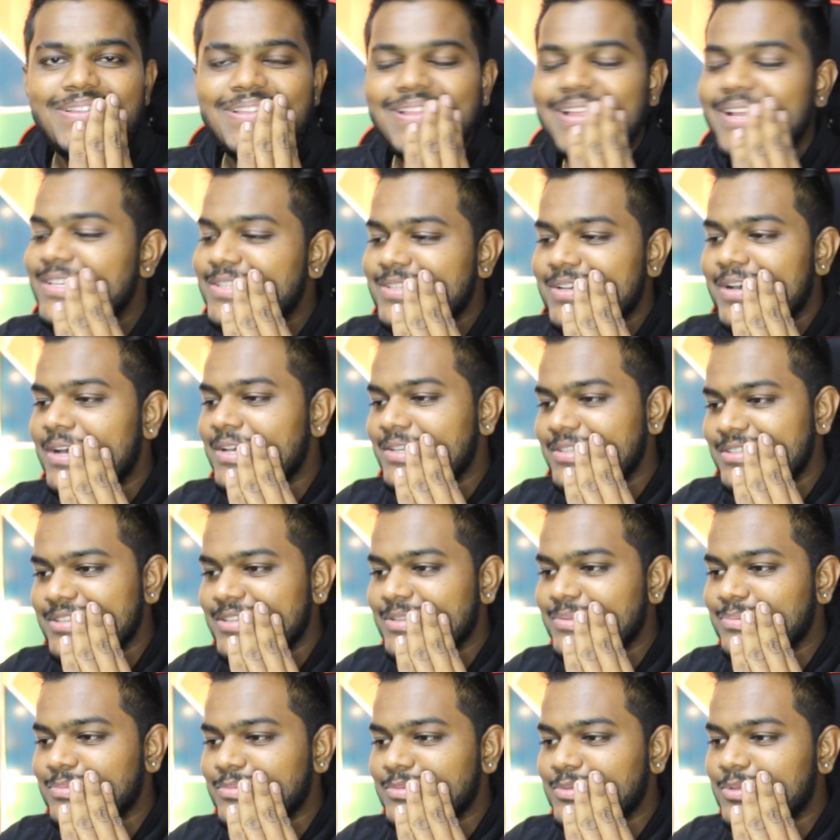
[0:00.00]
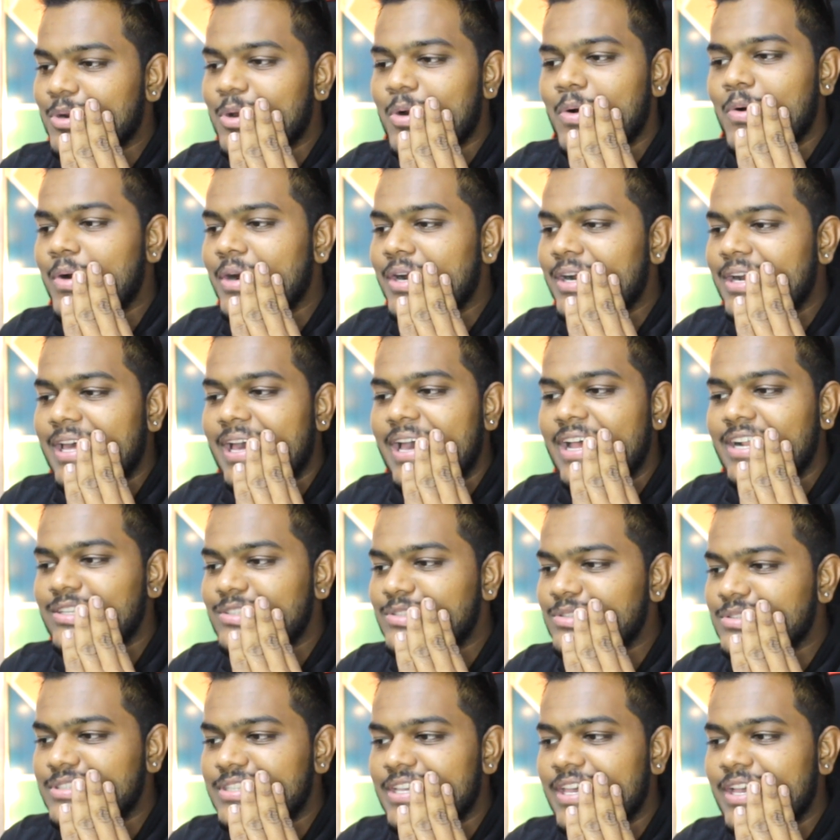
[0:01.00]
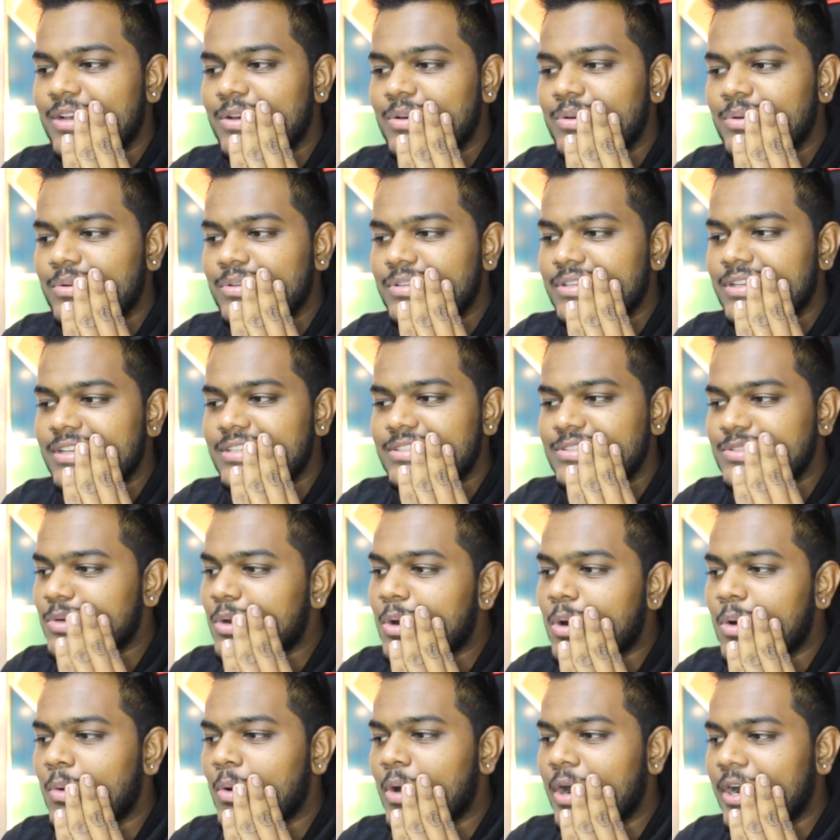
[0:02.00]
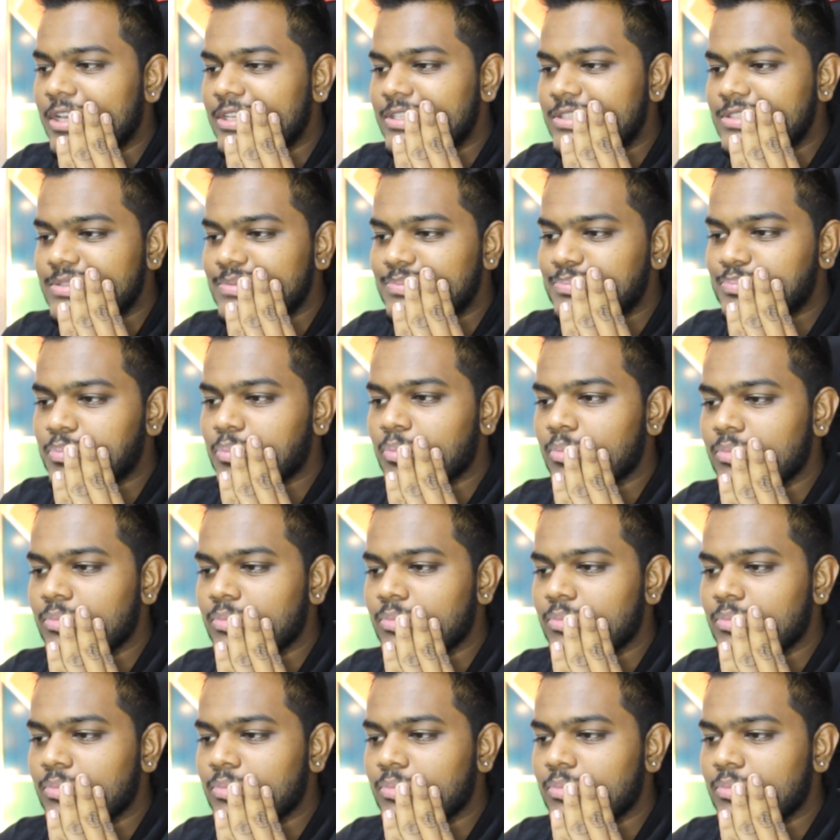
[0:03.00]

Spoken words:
That's awesome. No one dares to say Kurdish no voice.